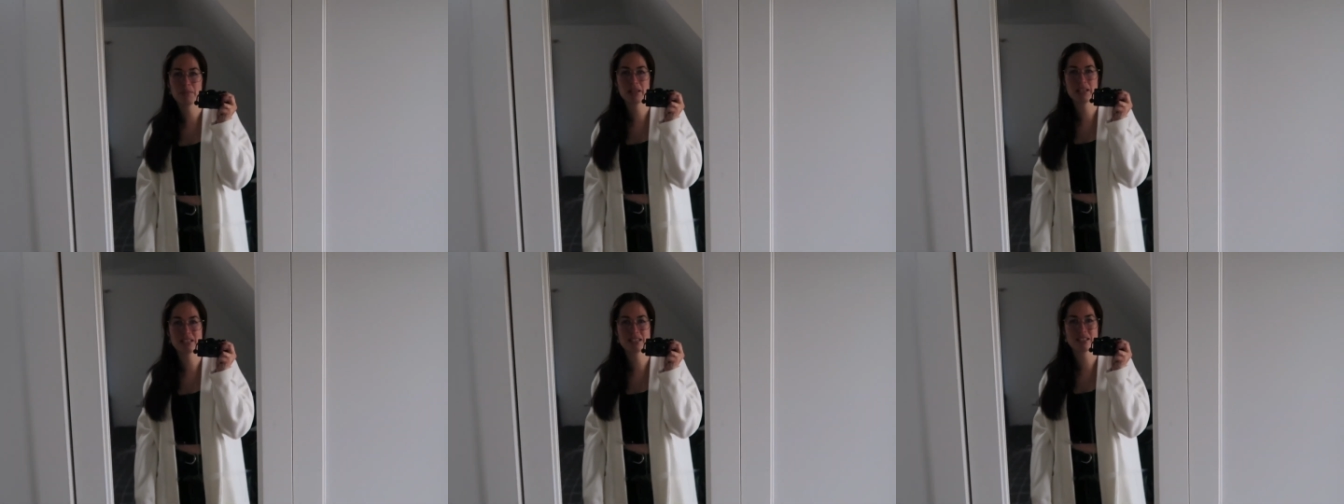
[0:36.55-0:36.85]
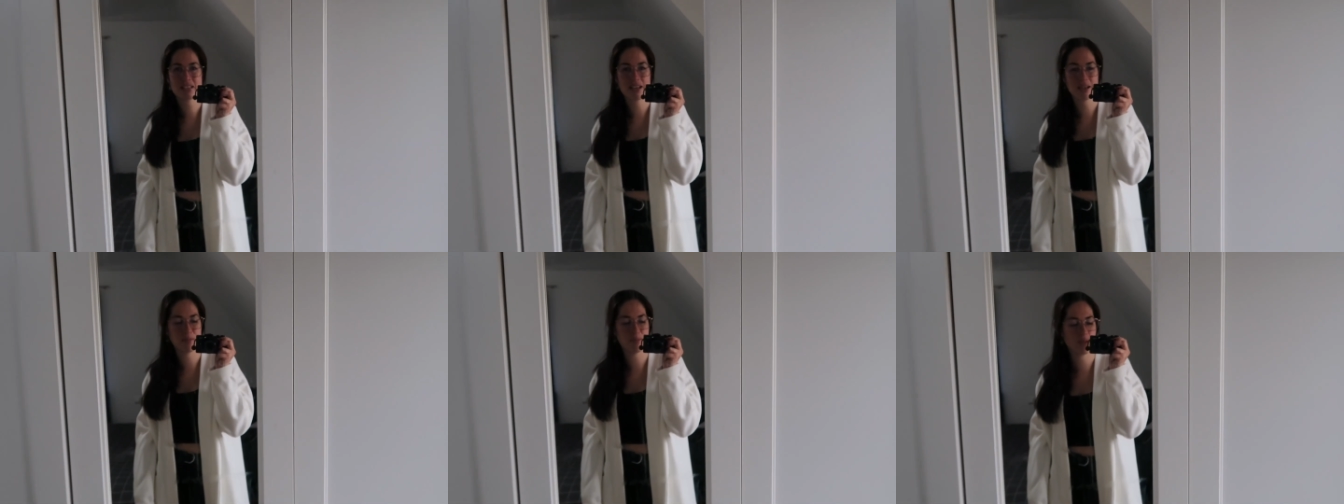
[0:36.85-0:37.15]
last
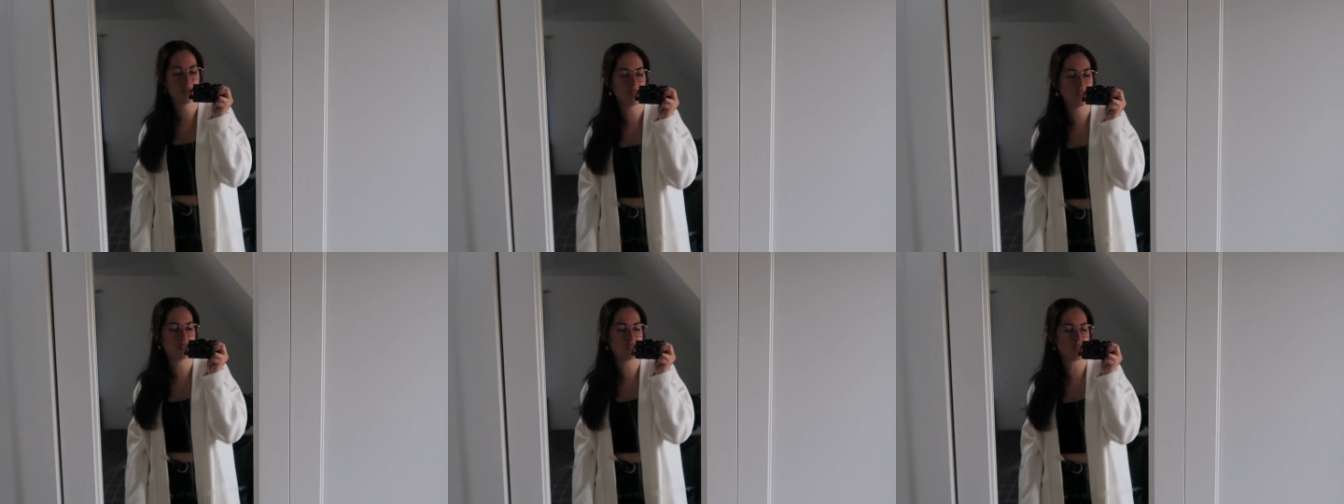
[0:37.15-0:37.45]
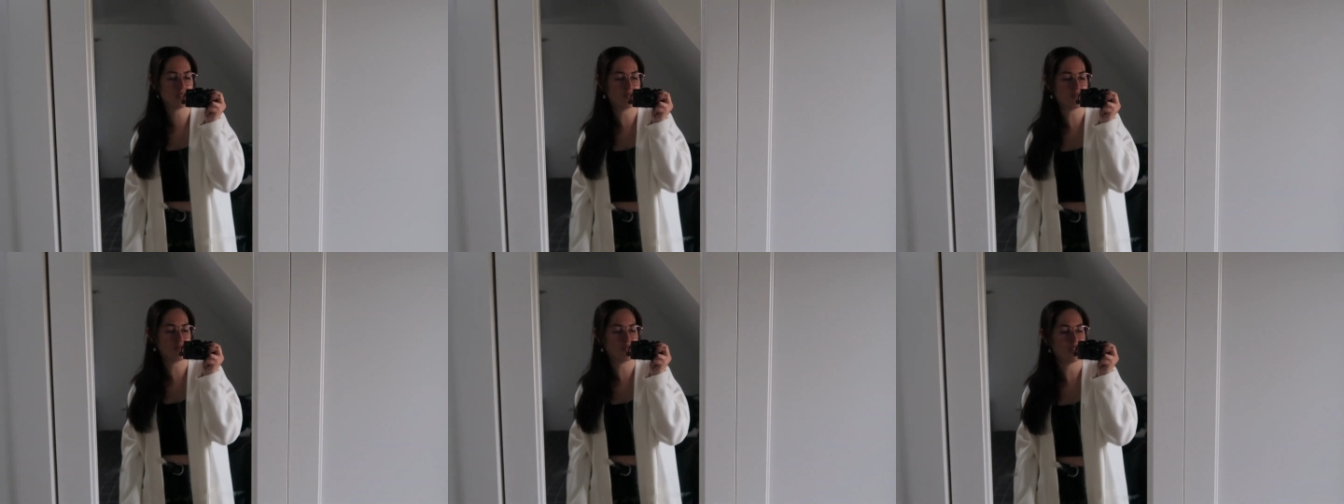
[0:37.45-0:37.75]
night because
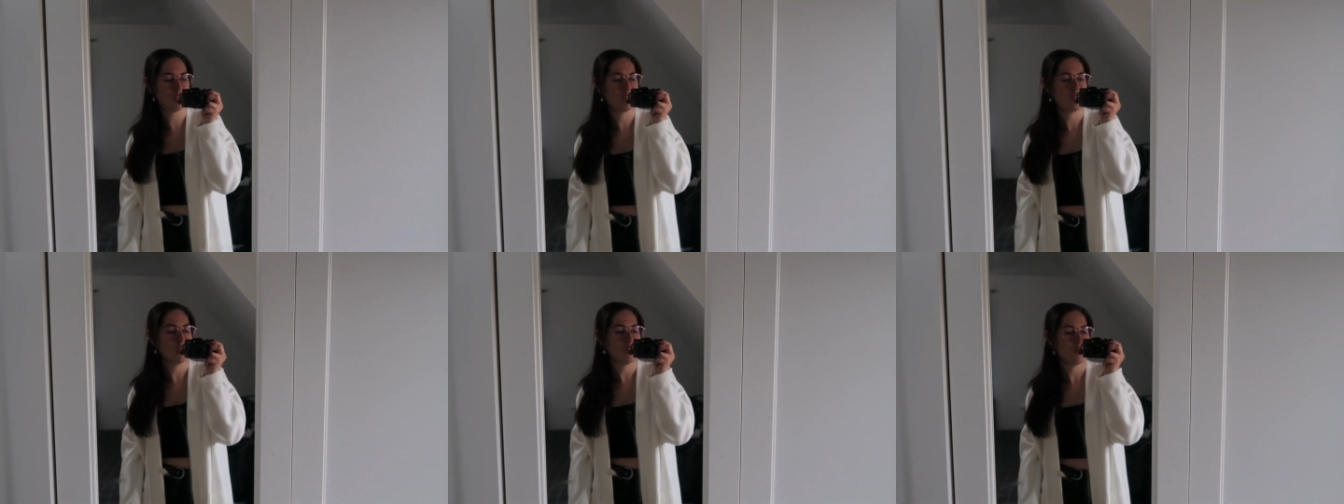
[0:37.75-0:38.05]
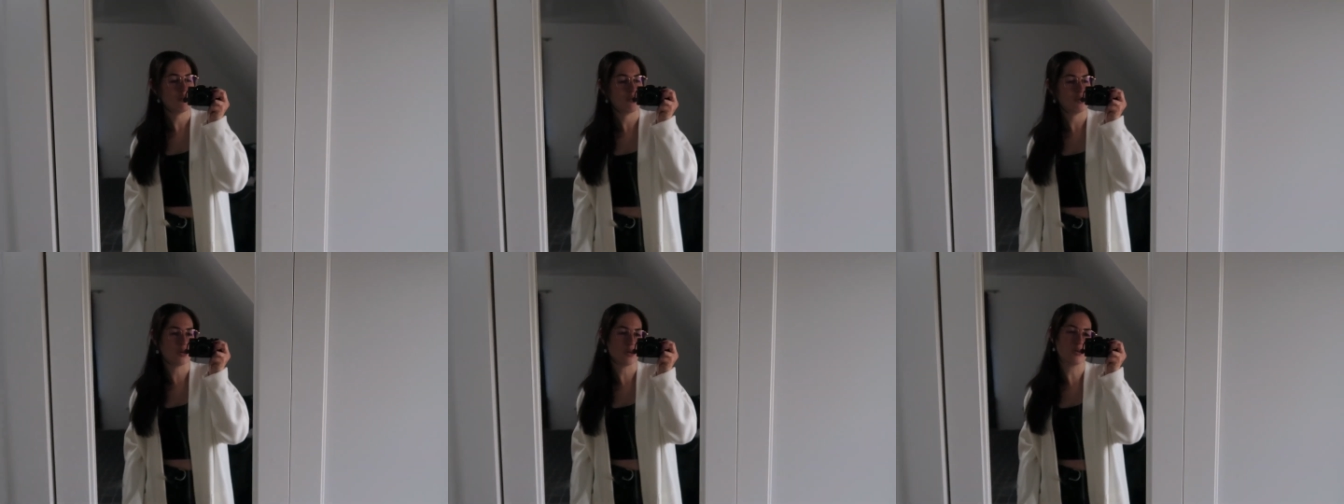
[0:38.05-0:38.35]
of
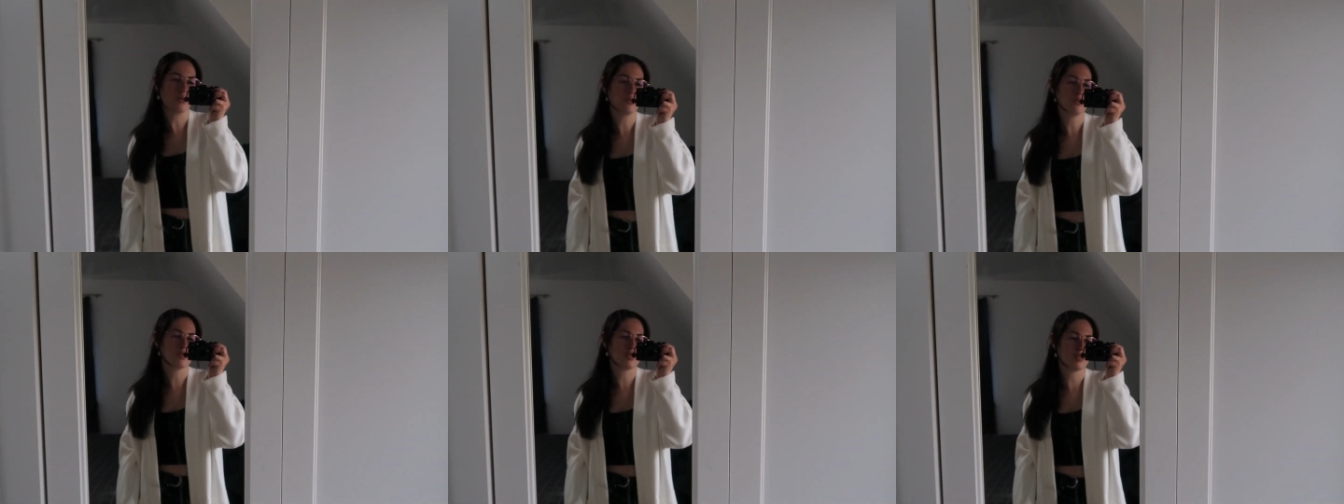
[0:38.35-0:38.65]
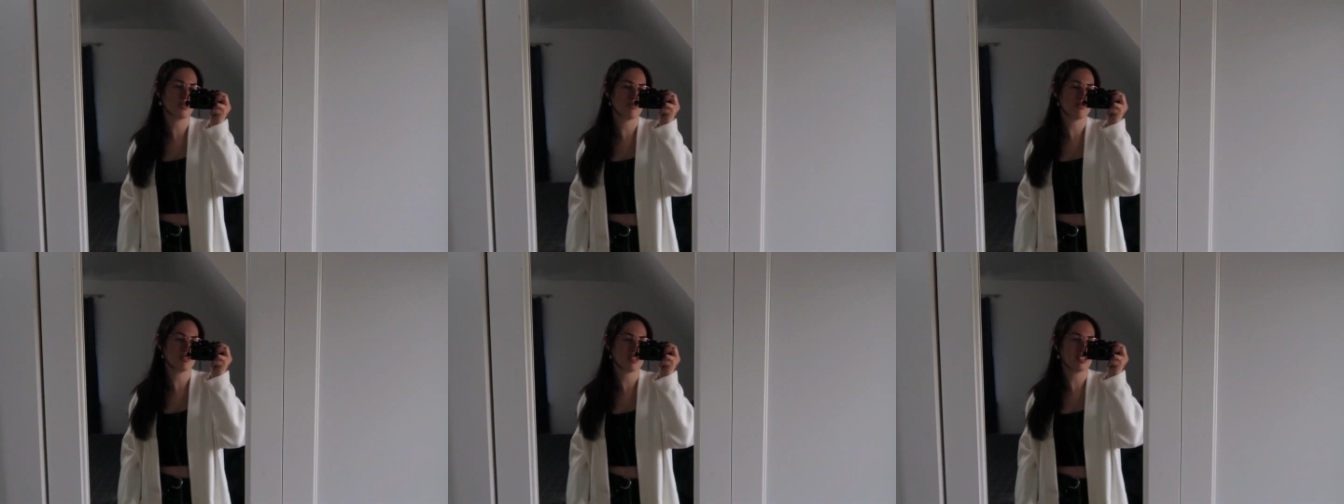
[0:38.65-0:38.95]
work calls
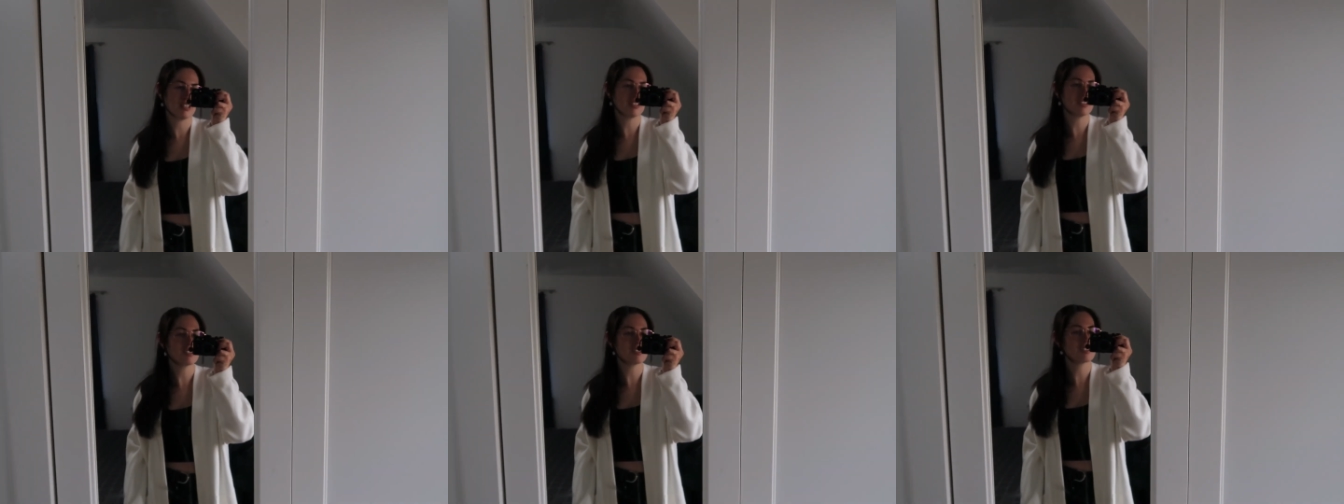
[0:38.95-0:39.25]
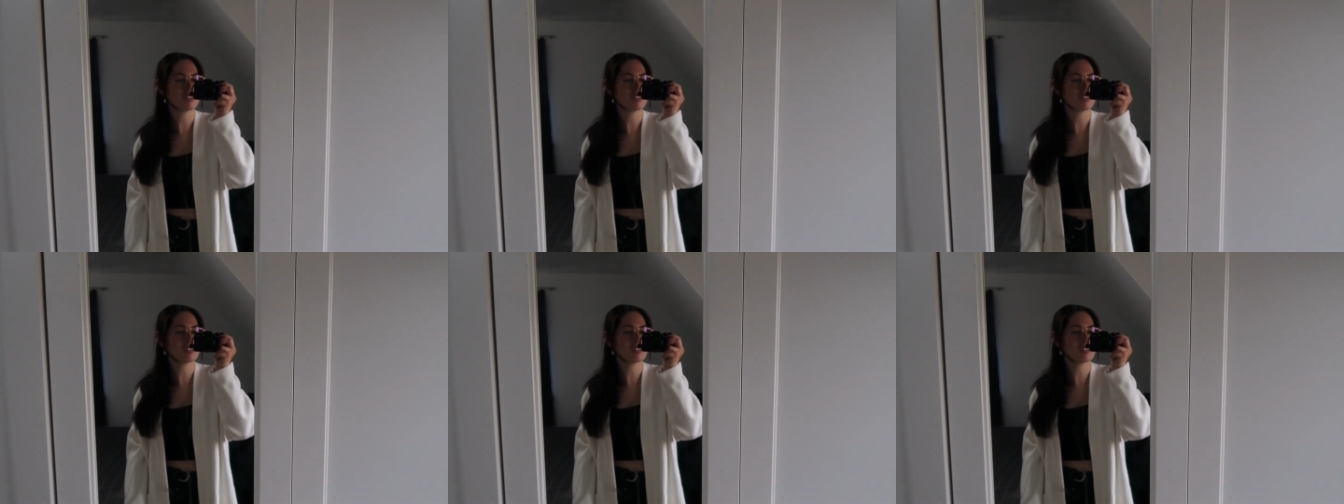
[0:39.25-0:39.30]
in New Zealand.